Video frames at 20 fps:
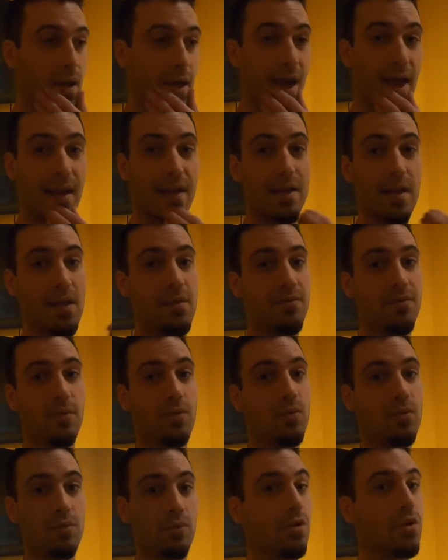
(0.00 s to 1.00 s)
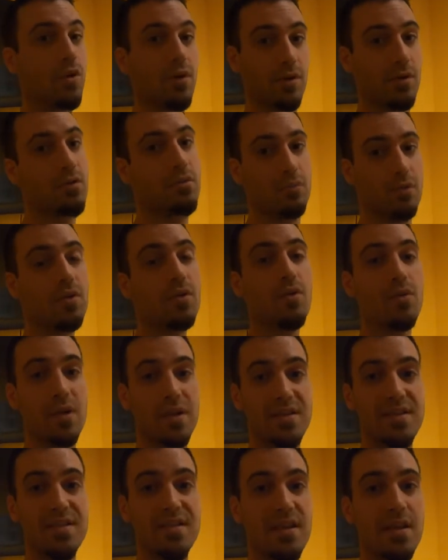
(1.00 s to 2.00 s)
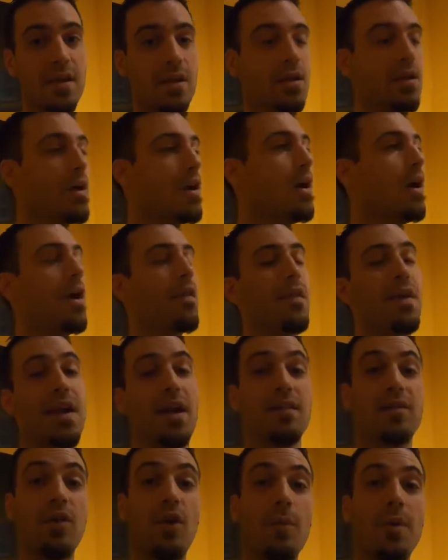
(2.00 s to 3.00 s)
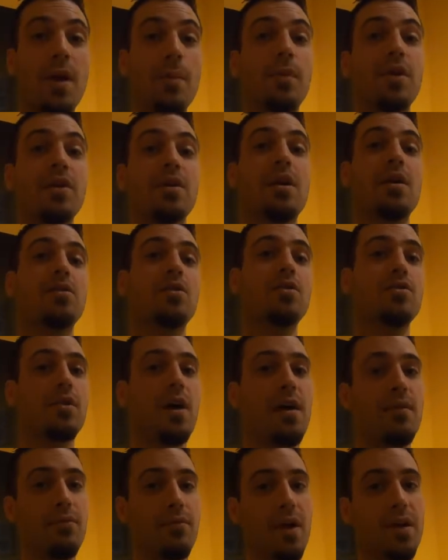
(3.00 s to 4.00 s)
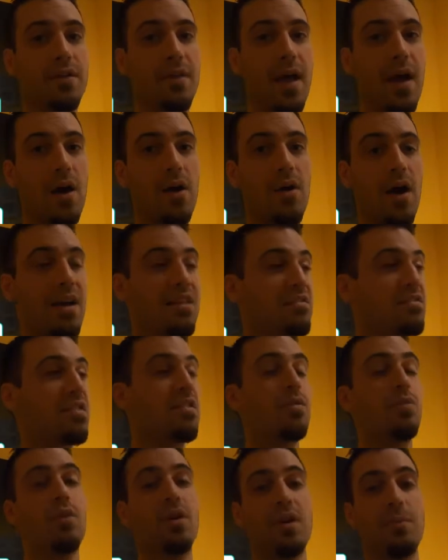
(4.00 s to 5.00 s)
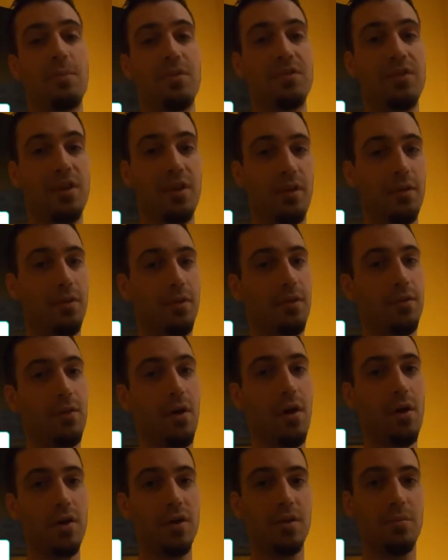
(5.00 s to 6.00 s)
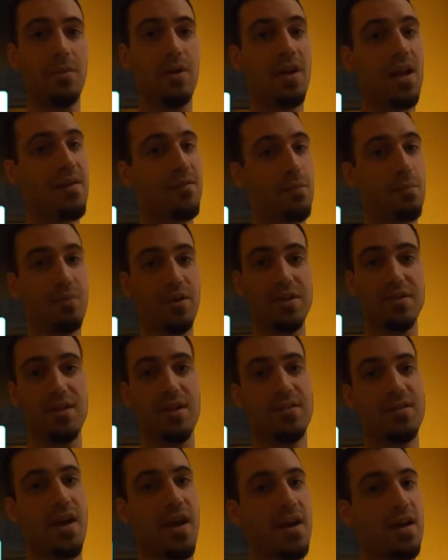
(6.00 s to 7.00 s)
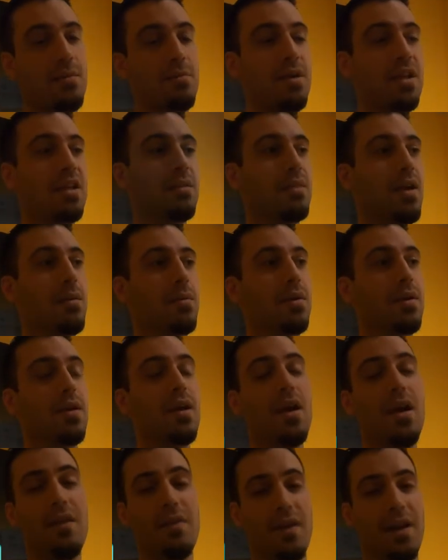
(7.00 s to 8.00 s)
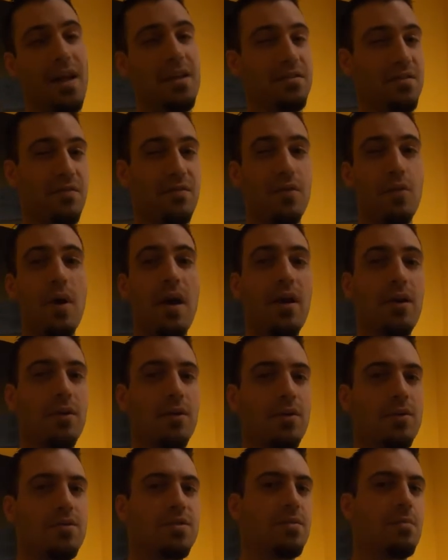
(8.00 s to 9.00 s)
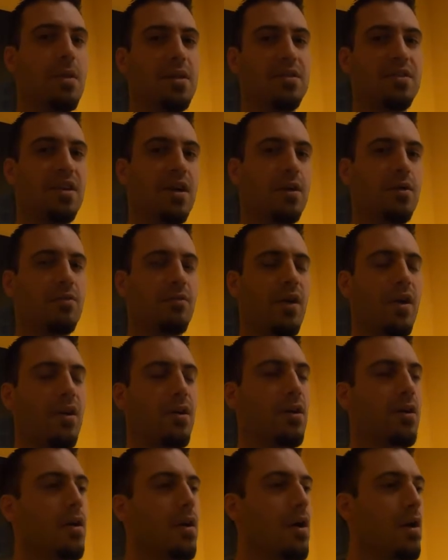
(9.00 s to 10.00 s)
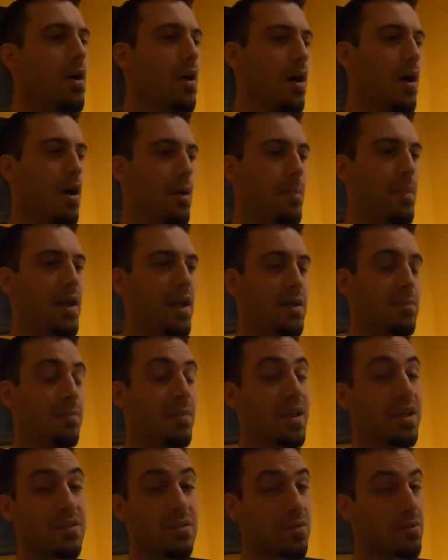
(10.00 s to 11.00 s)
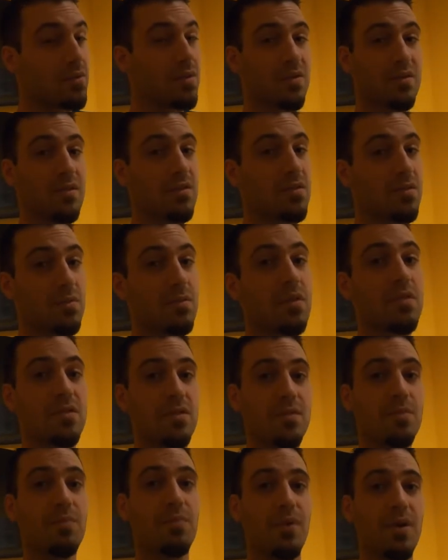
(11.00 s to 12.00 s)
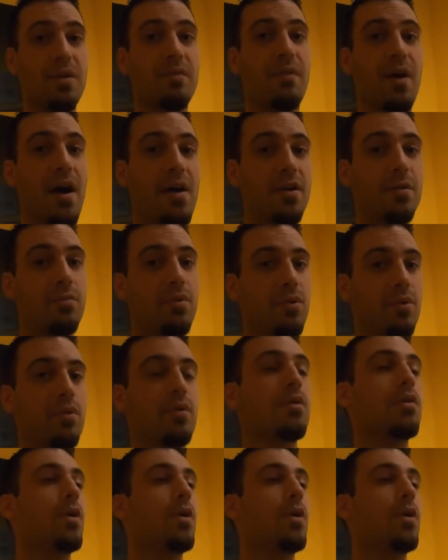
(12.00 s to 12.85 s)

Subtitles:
And if you look, you can see. The guy told me, I'm looking at your draft right now. I see the one in particular you're talking about. I have a Princess Diana Beanie Baby that has a few errors and makes it kind of rare. And I'm like, dude, this is pretty valuable.